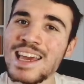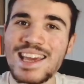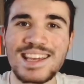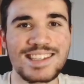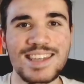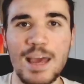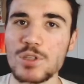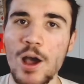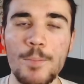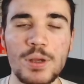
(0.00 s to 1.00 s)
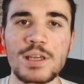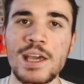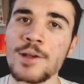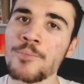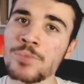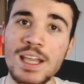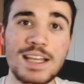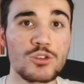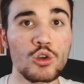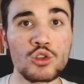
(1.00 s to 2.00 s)
He stepped it up a gear. He's
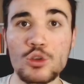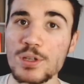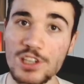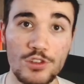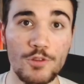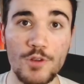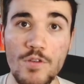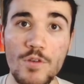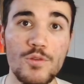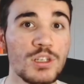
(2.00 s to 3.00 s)
got a new position further forward.